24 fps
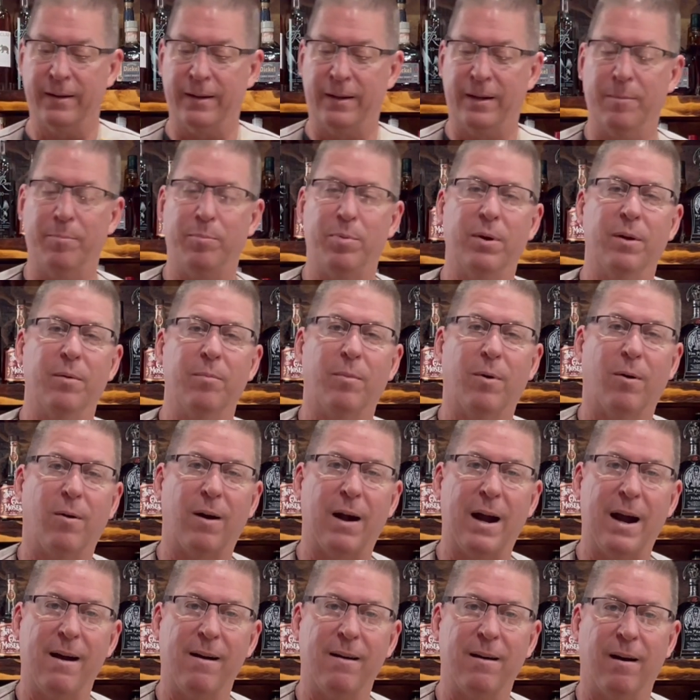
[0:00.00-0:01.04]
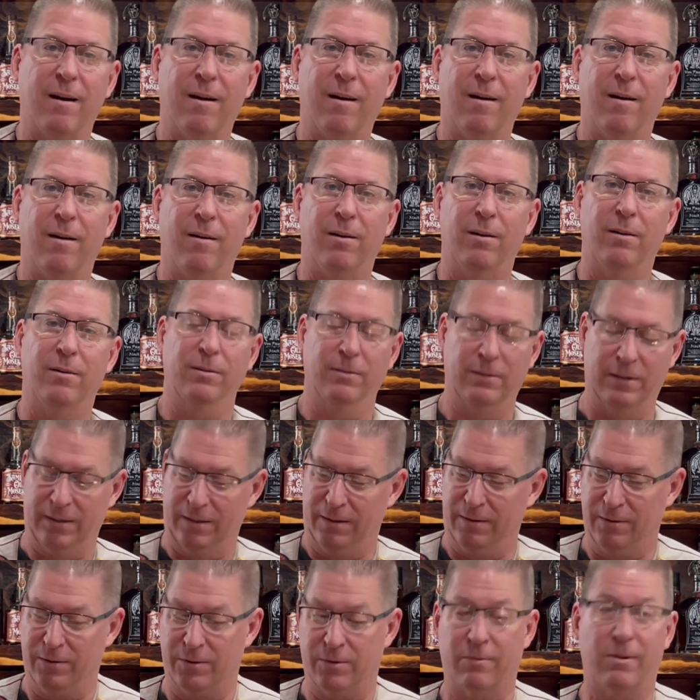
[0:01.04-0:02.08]
you put more alcohol.
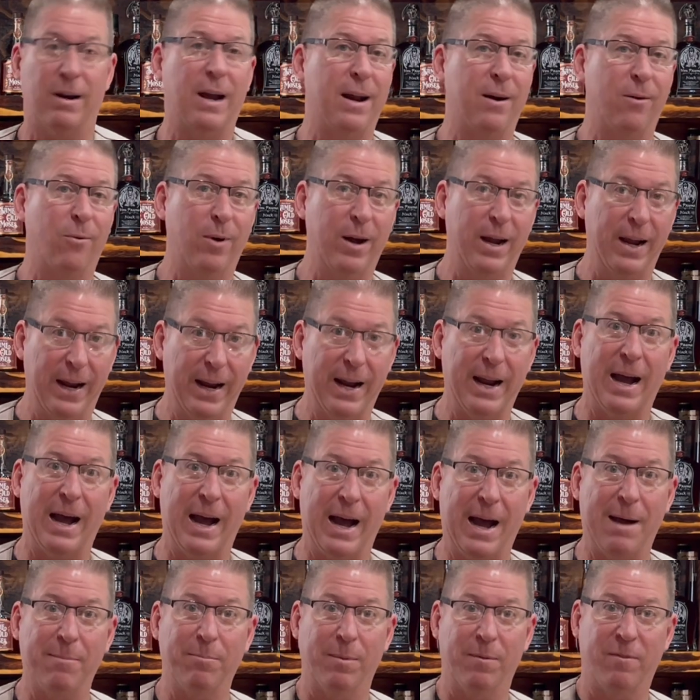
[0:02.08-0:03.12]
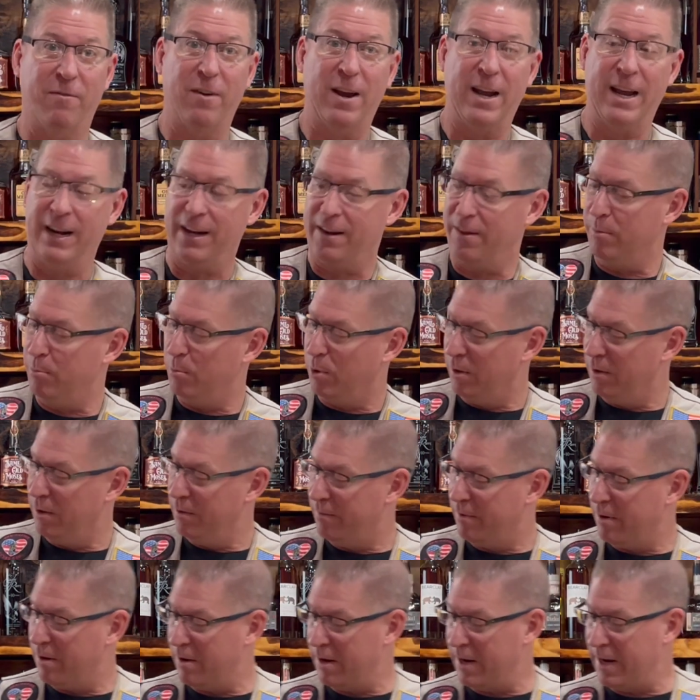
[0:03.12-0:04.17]
So right away, I'm a fan of the
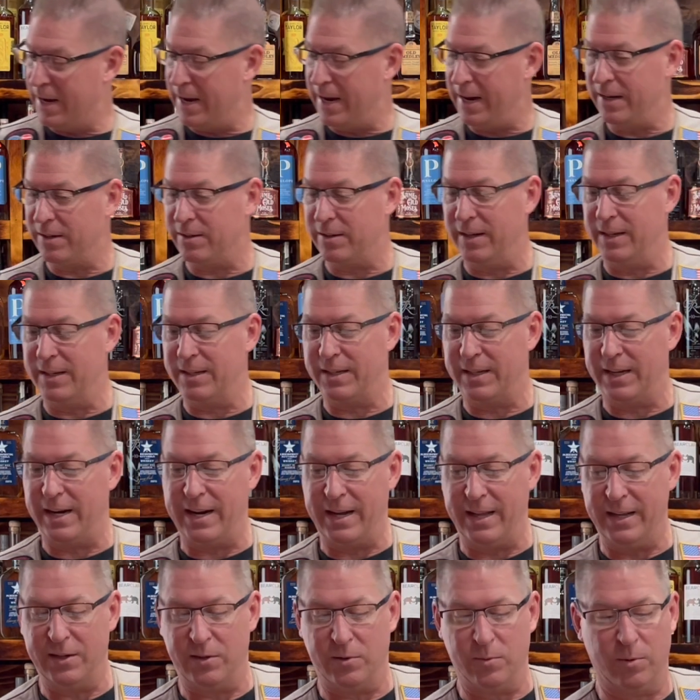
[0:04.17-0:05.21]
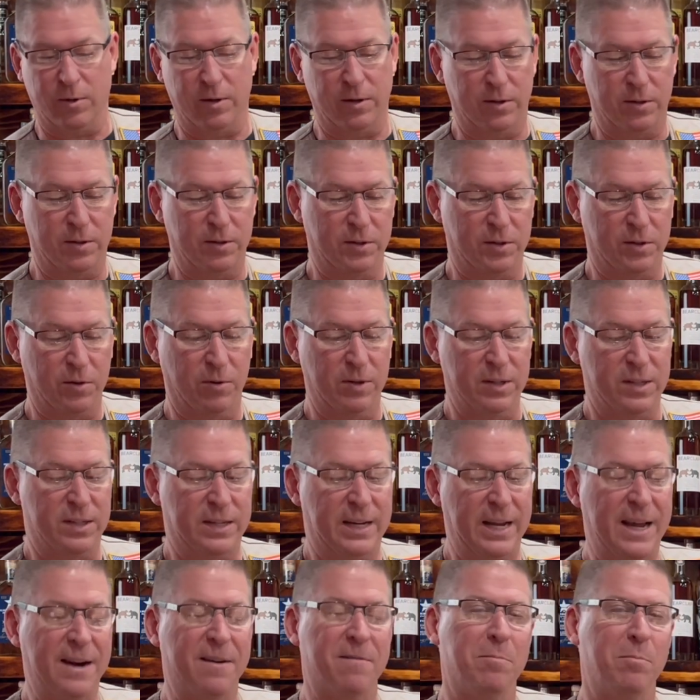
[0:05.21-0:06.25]
Boulevardier, so let's see how this works. So
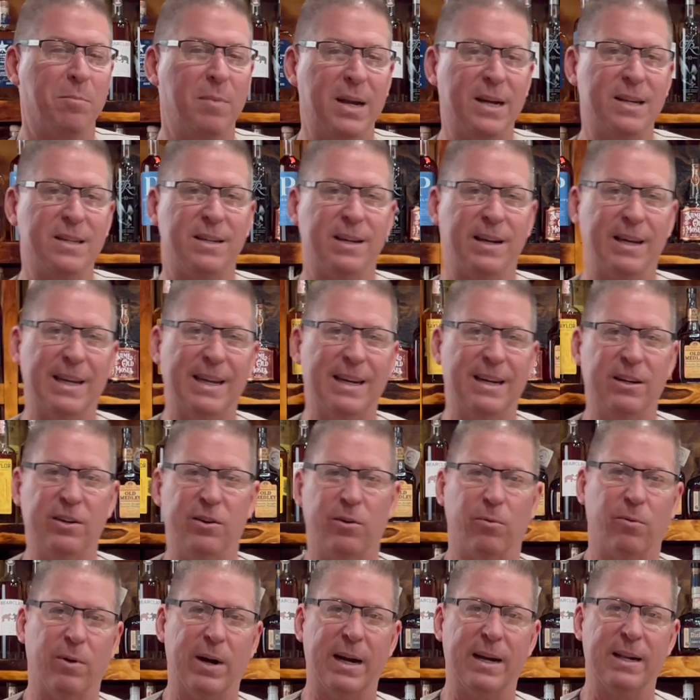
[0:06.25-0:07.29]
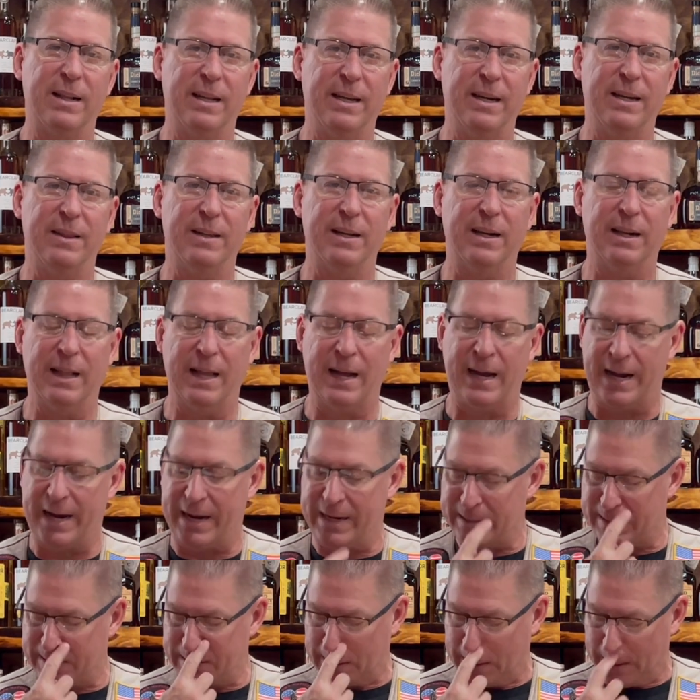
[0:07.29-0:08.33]
instead of mixing it directly in the
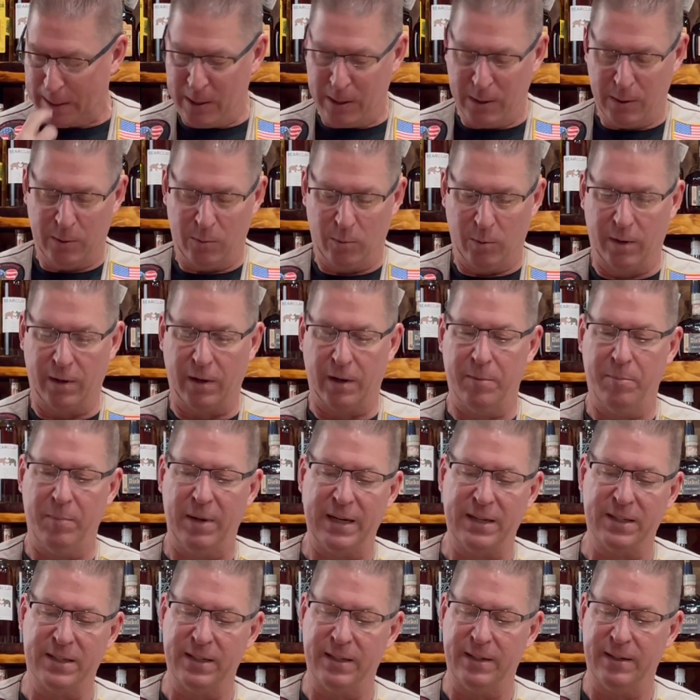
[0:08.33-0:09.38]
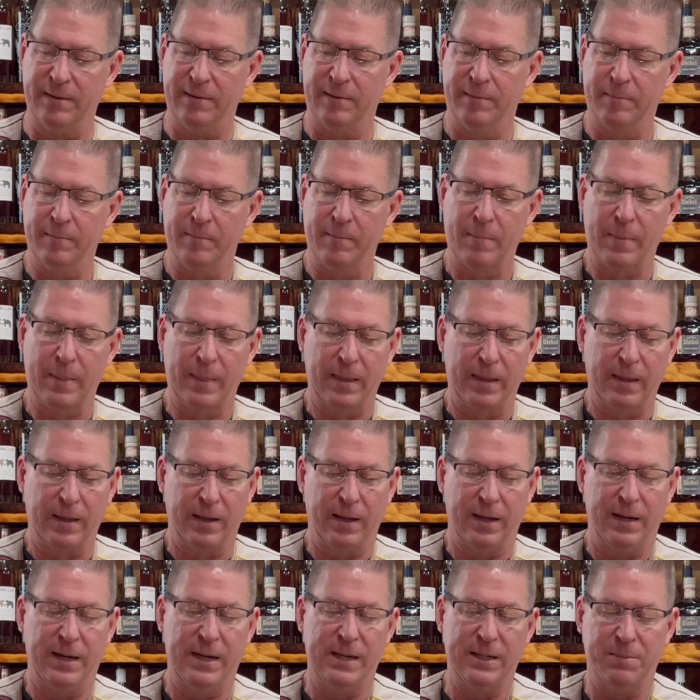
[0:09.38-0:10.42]
glass, we're going to mix it
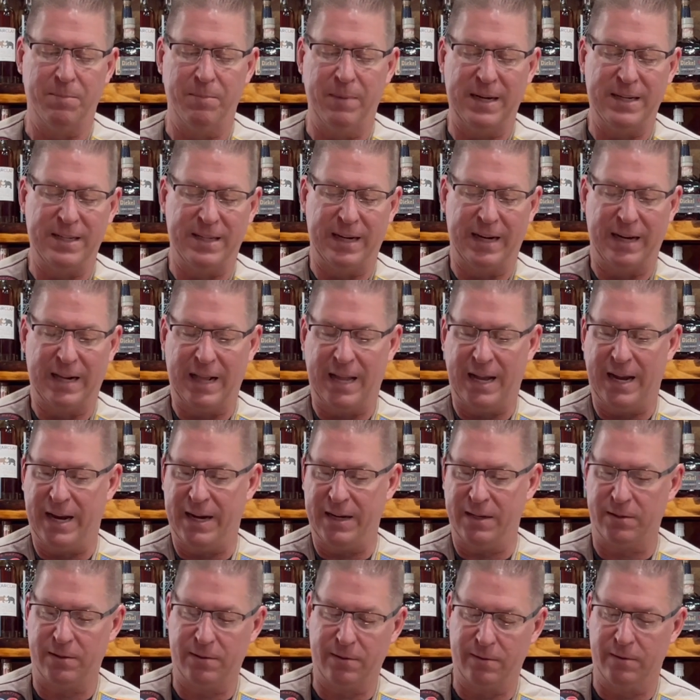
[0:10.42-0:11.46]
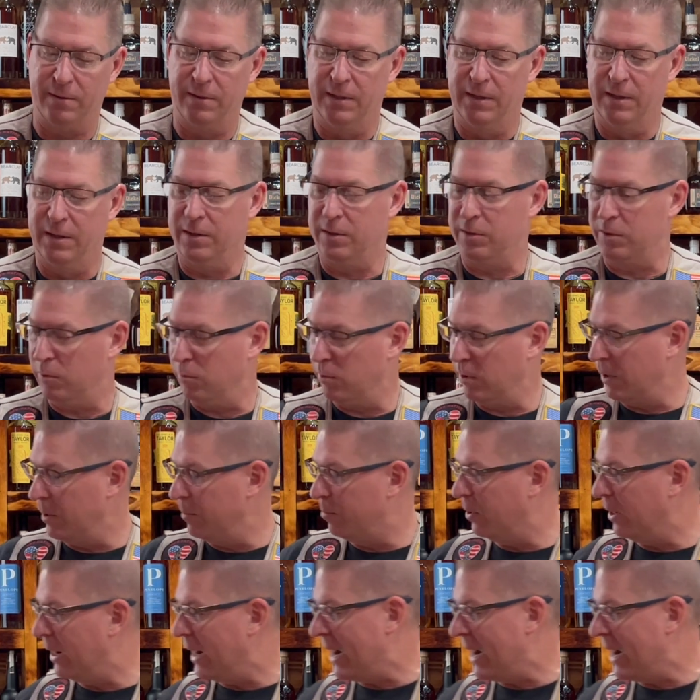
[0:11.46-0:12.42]
in this mixing glass. So we're going to put